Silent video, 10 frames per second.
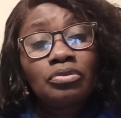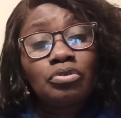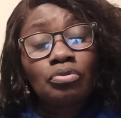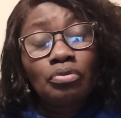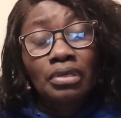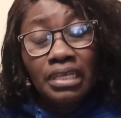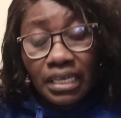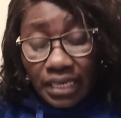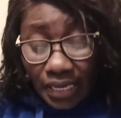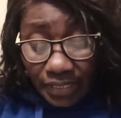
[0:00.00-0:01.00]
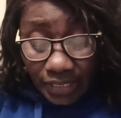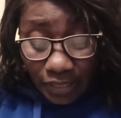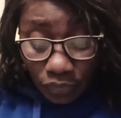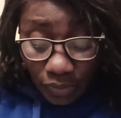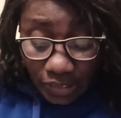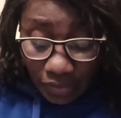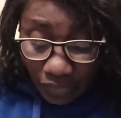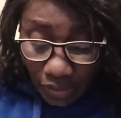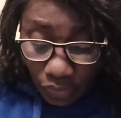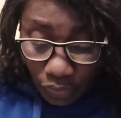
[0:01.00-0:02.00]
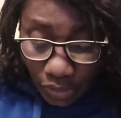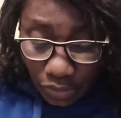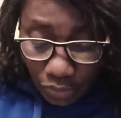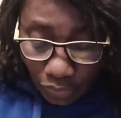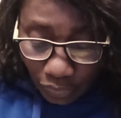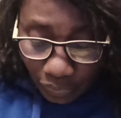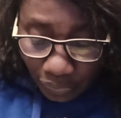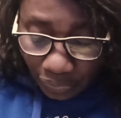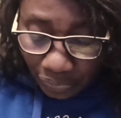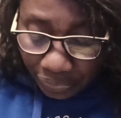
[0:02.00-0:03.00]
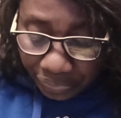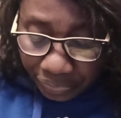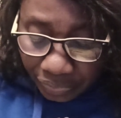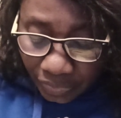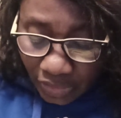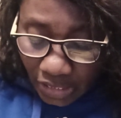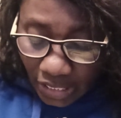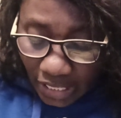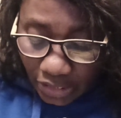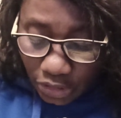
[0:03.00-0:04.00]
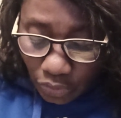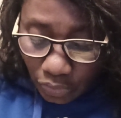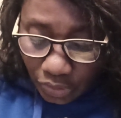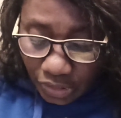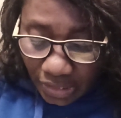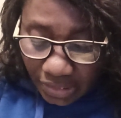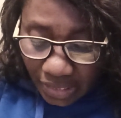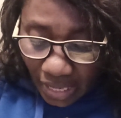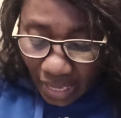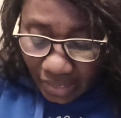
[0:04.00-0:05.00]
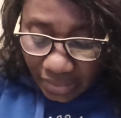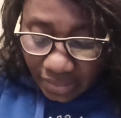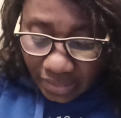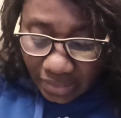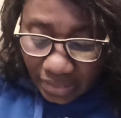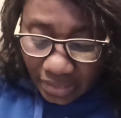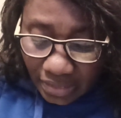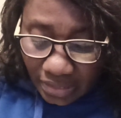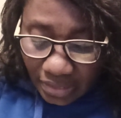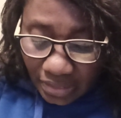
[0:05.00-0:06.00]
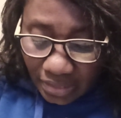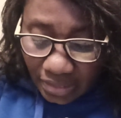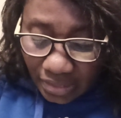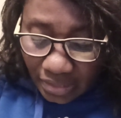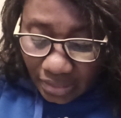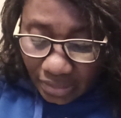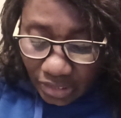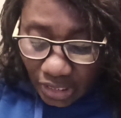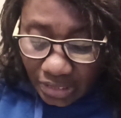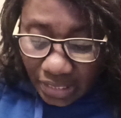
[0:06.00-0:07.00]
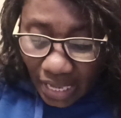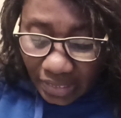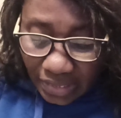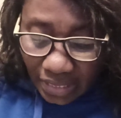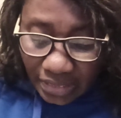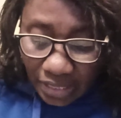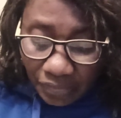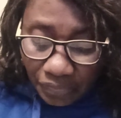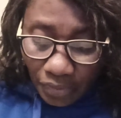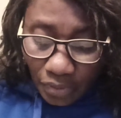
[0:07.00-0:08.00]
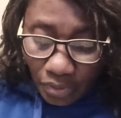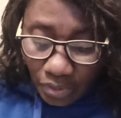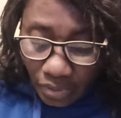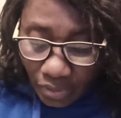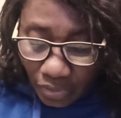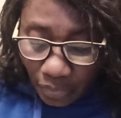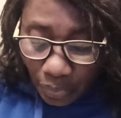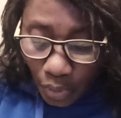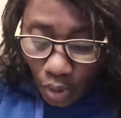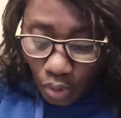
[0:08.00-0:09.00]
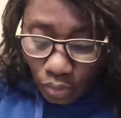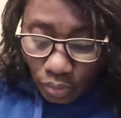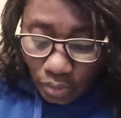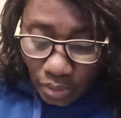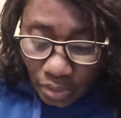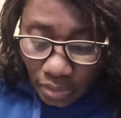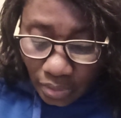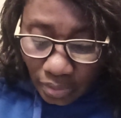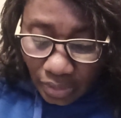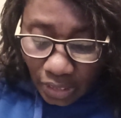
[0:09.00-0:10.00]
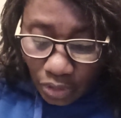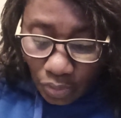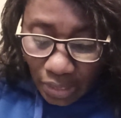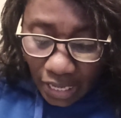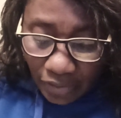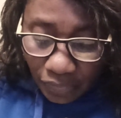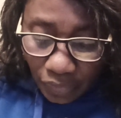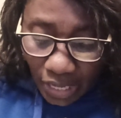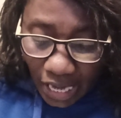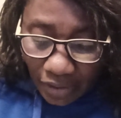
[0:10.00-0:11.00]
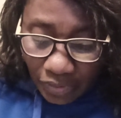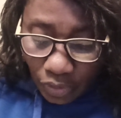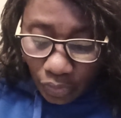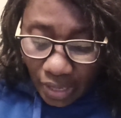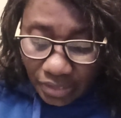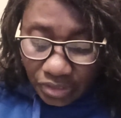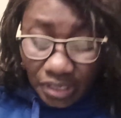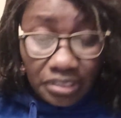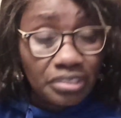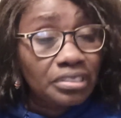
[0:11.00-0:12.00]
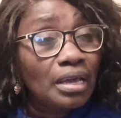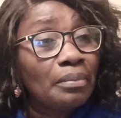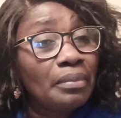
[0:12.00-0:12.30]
to lead us in whatever we do. And so just as it did for Paul, the new life we have in Christ touches our